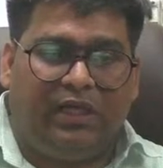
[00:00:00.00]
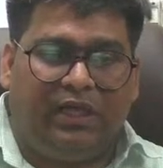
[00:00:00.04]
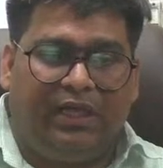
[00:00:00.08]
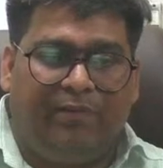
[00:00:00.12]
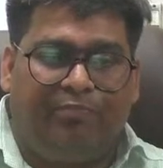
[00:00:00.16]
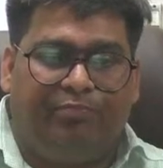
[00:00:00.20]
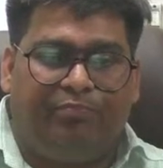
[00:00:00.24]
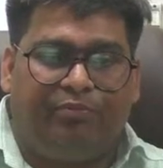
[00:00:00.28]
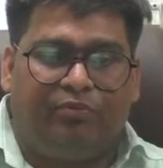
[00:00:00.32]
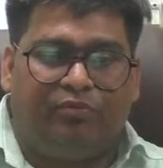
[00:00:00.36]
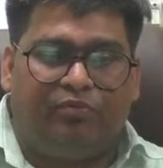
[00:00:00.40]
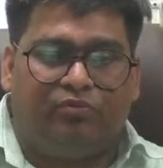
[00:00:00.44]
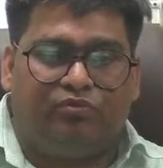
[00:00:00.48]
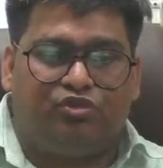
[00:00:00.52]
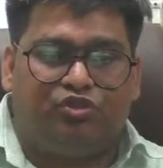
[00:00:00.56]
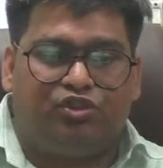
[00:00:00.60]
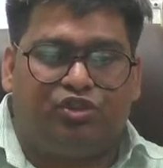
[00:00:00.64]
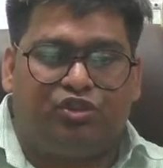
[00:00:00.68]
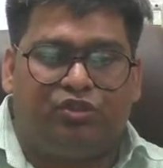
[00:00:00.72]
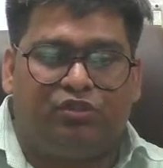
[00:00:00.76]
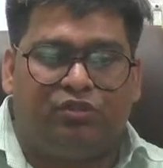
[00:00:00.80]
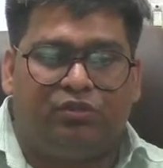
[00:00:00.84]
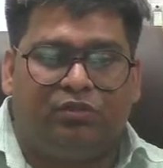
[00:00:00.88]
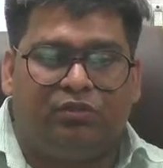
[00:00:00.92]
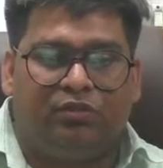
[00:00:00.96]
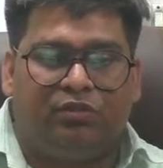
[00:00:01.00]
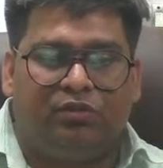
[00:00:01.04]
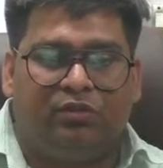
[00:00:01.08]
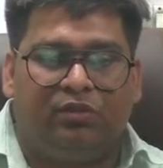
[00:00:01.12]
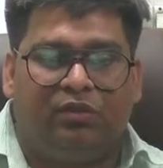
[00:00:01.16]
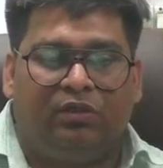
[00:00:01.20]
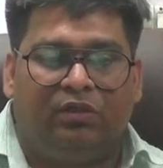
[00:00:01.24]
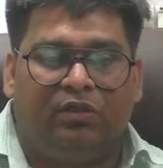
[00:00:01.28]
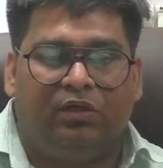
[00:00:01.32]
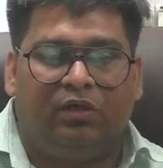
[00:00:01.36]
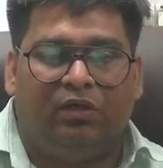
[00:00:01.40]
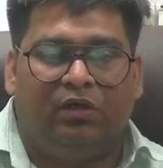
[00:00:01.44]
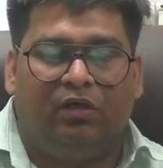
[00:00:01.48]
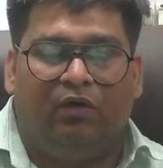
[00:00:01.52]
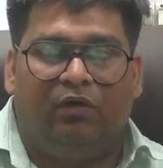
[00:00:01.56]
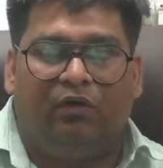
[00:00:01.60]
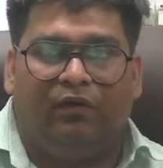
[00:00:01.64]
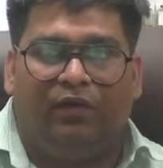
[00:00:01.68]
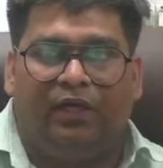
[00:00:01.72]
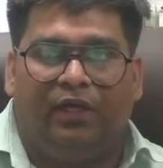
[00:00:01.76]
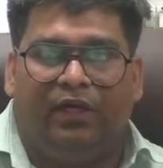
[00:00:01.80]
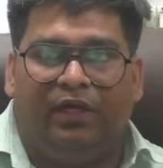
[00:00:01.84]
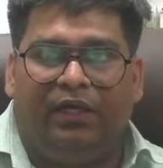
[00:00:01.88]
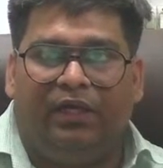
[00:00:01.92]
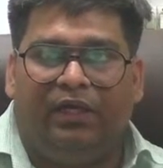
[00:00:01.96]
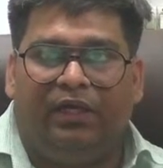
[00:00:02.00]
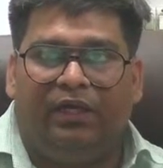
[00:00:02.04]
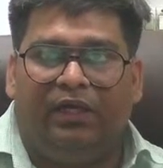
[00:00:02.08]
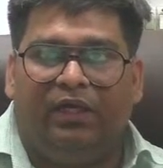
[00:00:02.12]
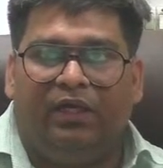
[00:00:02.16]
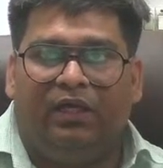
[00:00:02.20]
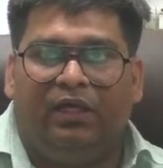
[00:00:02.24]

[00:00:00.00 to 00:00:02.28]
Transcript: approach, okay,